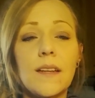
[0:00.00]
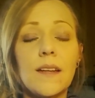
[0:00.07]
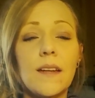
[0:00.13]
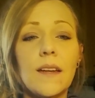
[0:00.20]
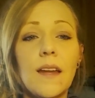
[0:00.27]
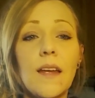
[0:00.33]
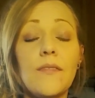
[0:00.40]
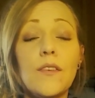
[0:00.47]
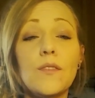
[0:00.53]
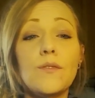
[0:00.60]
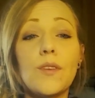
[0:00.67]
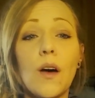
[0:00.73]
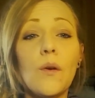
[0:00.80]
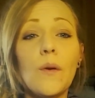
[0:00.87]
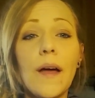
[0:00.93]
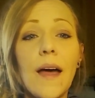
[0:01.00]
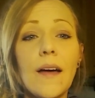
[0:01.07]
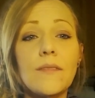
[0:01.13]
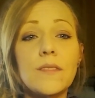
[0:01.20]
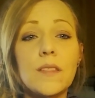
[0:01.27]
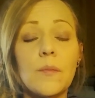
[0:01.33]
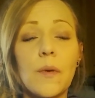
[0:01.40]
if you don't
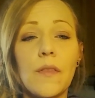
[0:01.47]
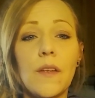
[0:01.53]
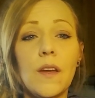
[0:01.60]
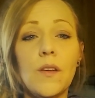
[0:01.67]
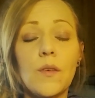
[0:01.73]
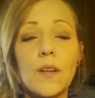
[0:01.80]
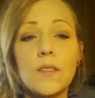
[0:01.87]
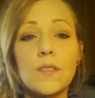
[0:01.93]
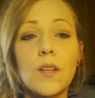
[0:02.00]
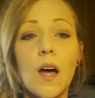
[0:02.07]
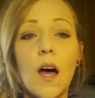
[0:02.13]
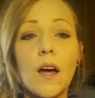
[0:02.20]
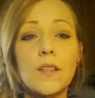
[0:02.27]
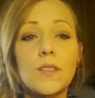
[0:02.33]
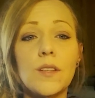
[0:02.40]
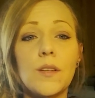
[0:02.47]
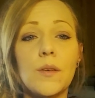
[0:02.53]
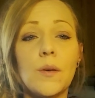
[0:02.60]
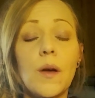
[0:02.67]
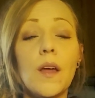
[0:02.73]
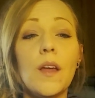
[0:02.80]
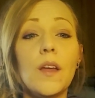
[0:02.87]
have someone that you can talk
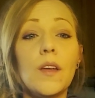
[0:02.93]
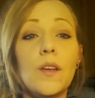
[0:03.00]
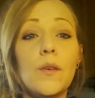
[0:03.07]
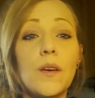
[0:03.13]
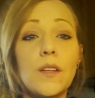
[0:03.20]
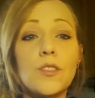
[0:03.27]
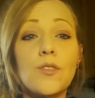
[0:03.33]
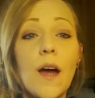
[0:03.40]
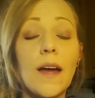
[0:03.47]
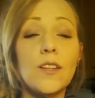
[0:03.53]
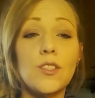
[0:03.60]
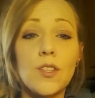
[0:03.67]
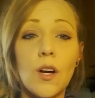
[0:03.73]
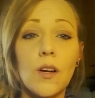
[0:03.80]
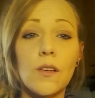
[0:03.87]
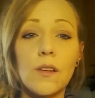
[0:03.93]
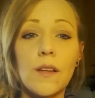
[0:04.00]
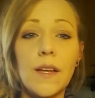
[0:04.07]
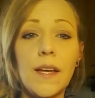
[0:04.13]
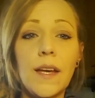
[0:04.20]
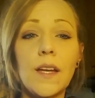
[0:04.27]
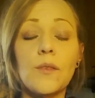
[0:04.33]
to, you can try
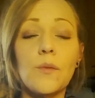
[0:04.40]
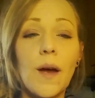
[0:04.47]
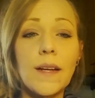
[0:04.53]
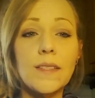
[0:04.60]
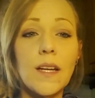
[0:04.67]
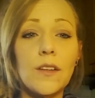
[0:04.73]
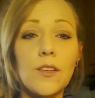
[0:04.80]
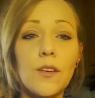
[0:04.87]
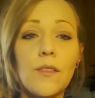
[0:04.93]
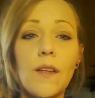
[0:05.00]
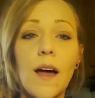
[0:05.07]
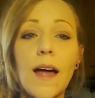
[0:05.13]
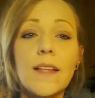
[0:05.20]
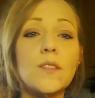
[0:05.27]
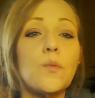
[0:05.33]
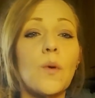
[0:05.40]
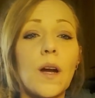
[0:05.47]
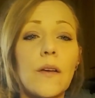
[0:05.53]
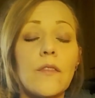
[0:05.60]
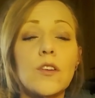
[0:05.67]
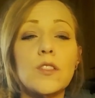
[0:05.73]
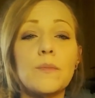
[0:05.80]
journaling and write down your thoughts,
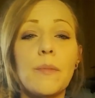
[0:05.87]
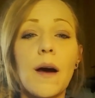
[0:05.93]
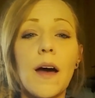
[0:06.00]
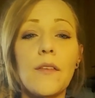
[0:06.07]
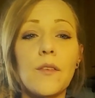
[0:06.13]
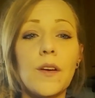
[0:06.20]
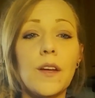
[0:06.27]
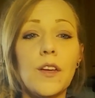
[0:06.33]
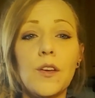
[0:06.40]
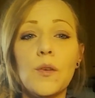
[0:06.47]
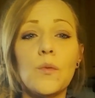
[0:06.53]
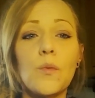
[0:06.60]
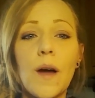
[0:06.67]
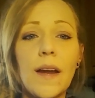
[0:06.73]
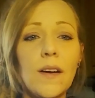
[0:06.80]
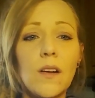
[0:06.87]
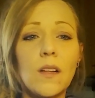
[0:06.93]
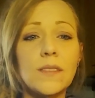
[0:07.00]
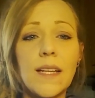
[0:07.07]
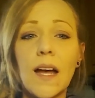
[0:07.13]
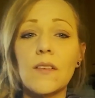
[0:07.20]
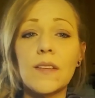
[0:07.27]
whatever's bothering you, write it all
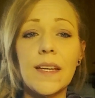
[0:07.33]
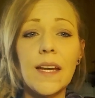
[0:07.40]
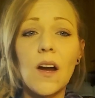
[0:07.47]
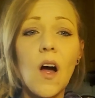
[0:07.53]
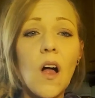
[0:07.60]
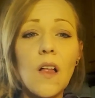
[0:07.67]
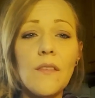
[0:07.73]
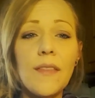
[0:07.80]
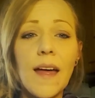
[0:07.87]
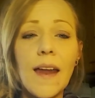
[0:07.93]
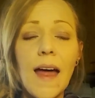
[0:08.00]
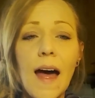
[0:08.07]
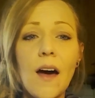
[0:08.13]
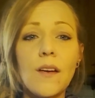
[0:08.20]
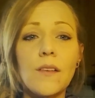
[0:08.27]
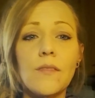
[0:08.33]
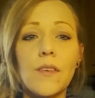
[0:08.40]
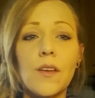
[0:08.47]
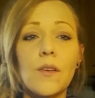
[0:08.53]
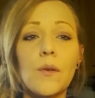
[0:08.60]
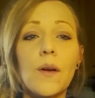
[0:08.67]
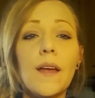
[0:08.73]
down. Get all of that out of
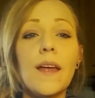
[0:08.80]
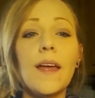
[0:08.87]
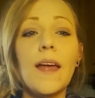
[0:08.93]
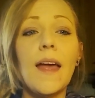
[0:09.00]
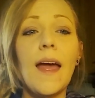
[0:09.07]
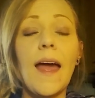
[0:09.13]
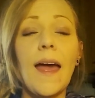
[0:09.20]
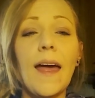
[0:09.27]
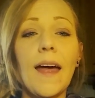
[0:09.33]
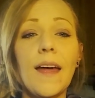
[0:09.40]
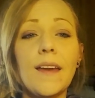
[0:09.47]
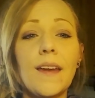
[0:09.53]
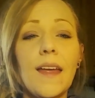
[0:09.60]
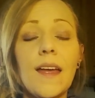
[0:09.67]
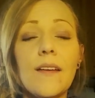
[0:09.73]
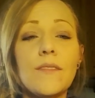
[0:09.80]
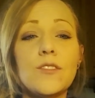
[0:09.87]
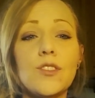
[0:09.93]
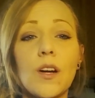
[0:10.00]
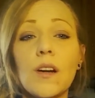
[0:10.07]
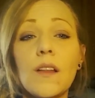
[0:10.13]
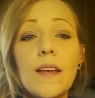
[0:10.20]
you. And if
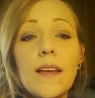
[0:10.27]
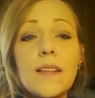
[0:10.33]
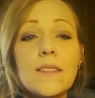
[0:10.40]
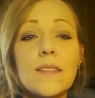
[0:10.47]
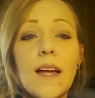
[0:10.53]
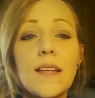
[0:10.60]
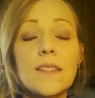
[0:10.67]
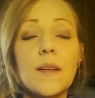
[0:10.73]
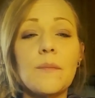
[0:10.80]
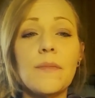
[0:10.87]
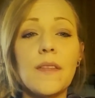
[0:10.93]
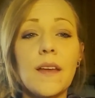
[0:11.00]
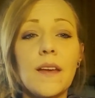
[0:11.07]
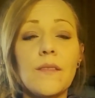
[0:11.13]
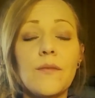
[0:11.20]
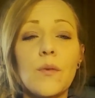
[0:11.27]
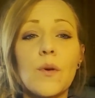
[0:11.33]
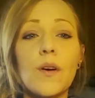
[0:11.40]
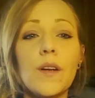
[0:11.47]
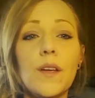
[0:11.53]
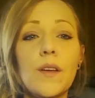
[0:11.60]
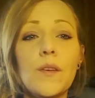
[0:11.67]
journaling is not something
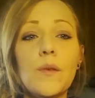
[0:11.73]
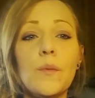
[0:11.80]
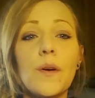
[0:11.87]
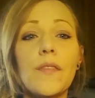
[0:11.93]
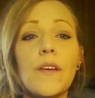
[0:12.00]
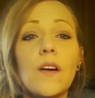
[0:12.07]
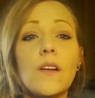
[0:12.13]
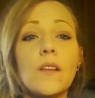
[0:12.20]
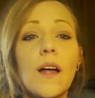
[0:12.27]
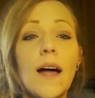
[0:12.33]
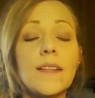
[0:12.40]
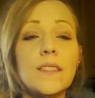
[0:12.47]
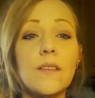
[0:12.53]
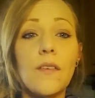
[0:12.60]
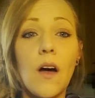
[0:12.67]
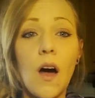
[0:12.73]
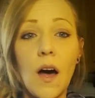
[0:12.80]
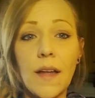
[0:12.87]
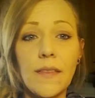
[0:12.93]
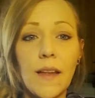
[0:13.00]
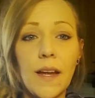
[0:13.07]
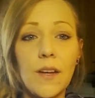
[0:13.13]
for you, well, there are lots of
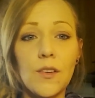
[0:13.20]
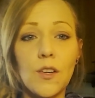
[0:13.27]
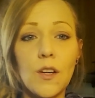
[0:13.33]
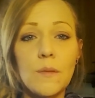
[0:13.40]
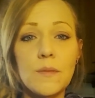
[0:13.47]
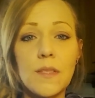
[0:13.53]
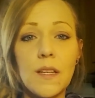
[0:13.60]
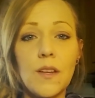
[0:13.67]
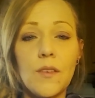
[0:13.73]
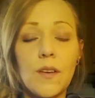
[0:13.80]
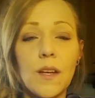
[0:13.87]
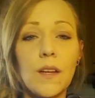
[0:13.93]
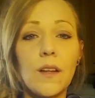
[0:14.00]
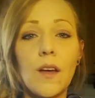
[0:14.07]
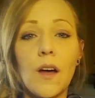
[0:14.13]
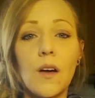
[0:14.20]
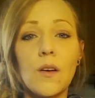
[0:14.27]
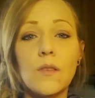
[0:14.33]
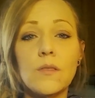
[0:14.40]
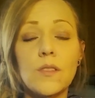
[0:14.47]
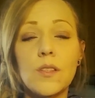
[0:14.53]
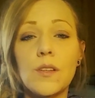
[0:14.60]
online groups that you can
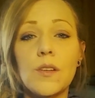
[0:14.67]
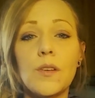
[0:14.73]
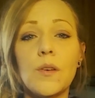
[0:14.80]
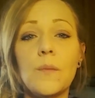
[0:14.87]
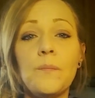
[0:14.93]
go to.